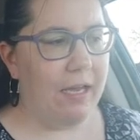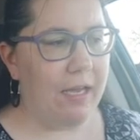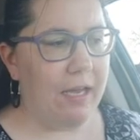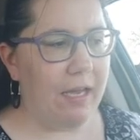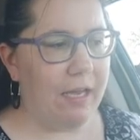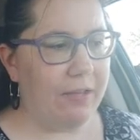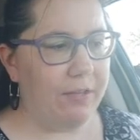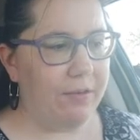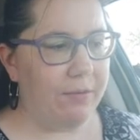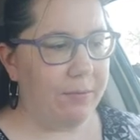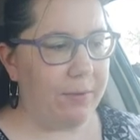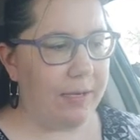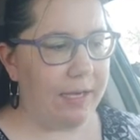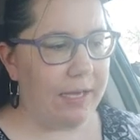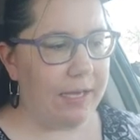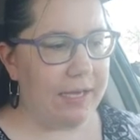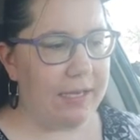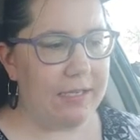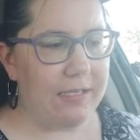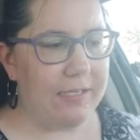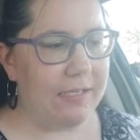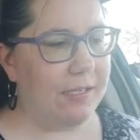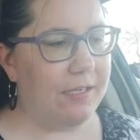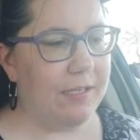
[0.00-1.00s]

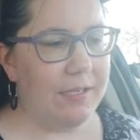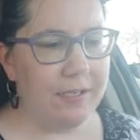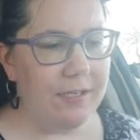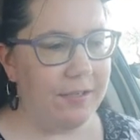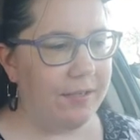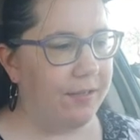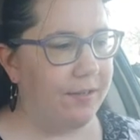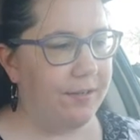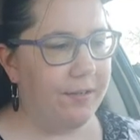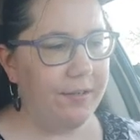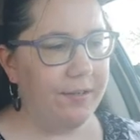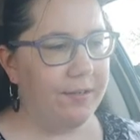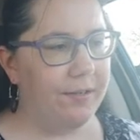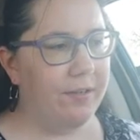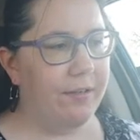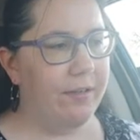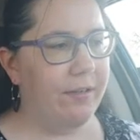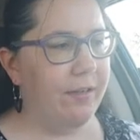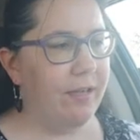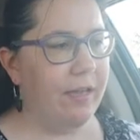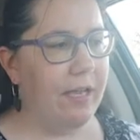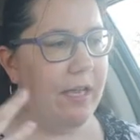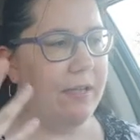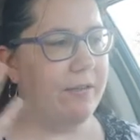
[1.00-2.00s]
Otherwise,
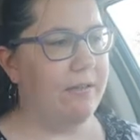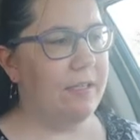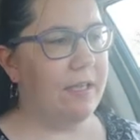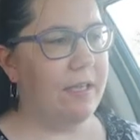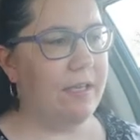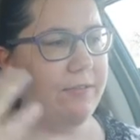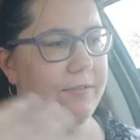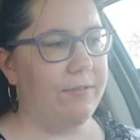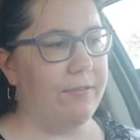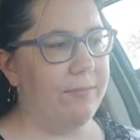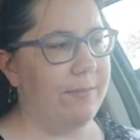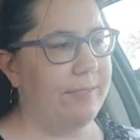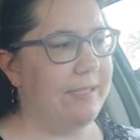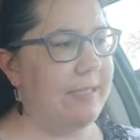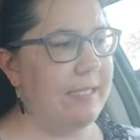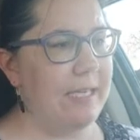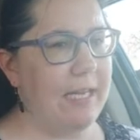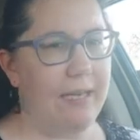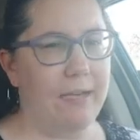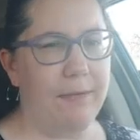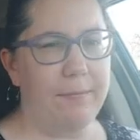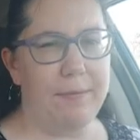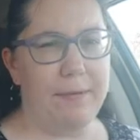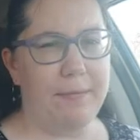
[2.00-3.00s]
outside of some
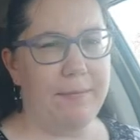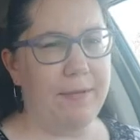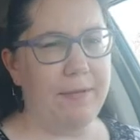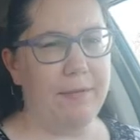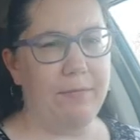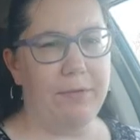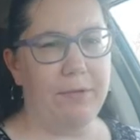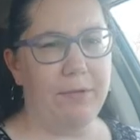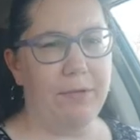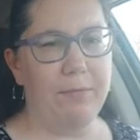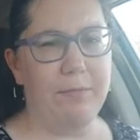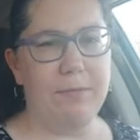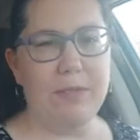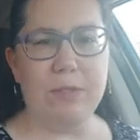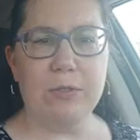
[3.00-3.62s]
setup on my room,